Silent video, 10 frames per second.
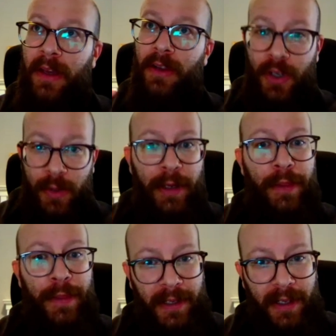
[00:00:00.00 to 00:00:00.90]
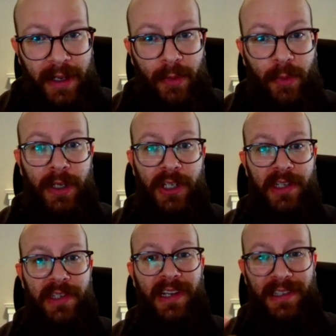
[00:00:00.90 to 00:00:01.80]
human thinking, which
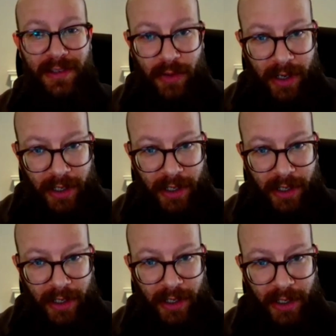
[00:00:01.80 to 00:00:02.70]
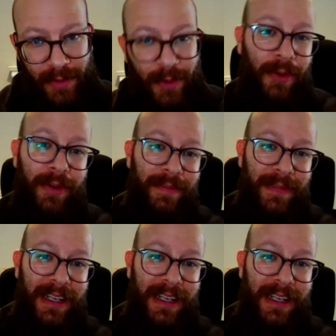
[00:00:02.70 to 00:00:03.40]
is unstructured, or